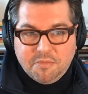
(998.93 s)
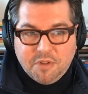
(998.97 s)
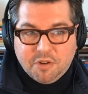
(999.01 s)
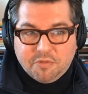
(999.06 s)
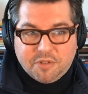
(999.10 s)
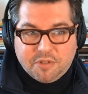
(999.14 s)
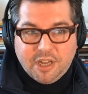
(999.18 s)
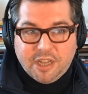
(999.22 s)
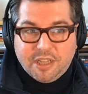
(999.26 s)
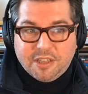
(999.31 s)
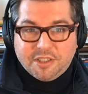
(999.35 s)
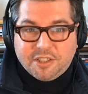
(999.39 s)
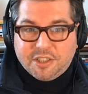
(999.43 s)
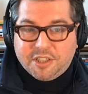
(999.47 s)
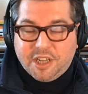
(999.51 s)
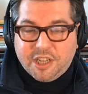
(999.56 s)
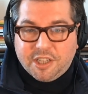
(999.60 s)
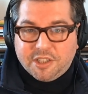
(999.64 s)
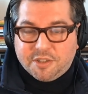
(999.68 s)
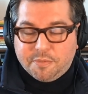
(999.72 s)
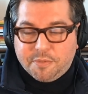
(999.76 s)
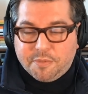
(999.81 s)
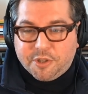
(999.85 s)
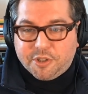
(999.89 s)
tens and
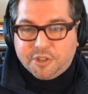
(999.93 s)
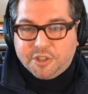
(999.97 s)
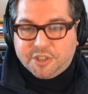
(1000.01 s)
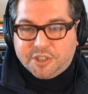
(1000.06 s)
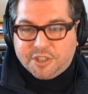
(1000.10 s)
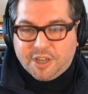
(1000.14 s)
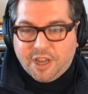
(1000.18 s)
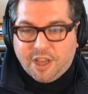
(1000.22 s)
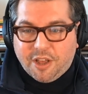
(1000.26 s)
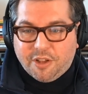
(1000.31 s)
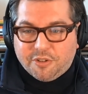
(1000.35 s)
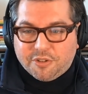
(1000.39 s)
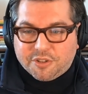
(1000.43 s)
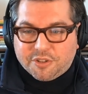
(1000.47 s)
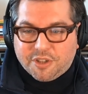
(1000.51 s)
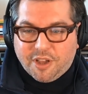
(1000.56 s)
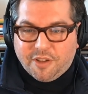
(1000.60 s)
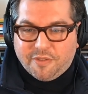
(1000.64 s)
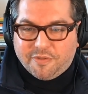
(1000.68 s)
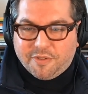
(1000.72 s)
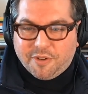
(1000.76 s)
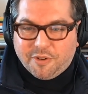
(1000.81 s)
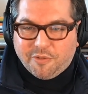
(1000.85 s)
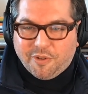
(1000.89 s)
tens of millions of dollars
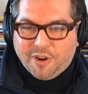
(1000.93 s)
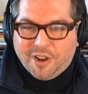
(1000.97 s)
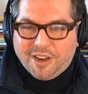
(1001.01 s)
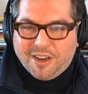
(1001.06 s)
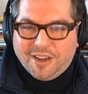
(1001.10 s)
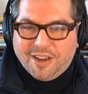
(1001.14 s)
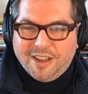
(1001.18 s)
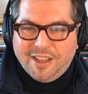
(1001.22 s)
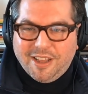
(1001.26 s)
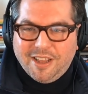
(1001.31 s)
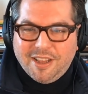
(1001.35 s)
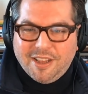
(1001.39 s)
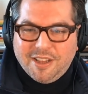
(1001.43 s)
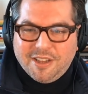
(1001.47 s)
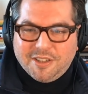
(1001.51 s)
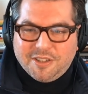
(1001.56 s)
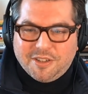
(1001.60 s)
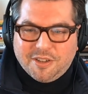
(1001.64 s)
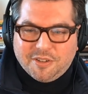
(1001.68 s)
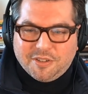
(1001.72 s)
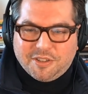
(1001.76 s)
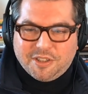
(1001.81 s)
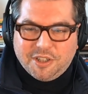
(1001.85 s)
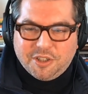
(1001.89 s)
off it, right?
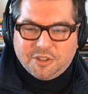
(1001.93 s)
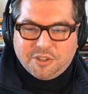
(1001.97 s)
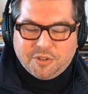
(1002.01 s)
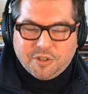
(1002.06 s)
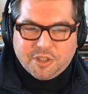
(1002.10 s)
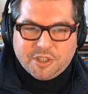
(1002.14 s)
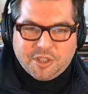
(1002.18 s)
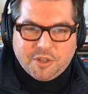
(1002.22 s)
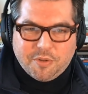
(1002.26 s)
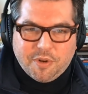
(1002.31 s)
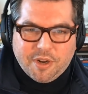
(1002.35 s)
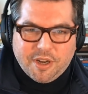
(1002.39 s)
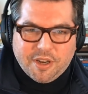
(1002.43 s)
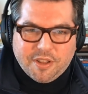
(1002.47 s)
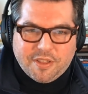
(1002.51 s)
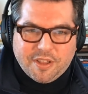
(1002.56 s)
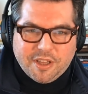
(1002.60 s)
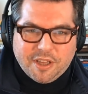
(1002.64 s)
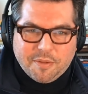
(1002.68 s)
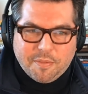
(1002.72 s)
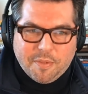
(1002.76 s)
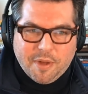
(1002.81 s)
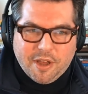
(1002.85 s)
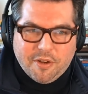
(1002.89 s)
So it's an interesting way to
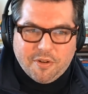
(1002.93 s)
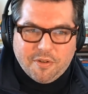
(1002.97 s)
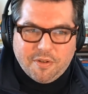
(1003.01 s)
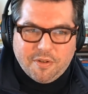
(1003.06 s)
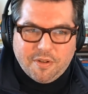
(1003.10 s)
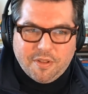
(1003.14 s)
think about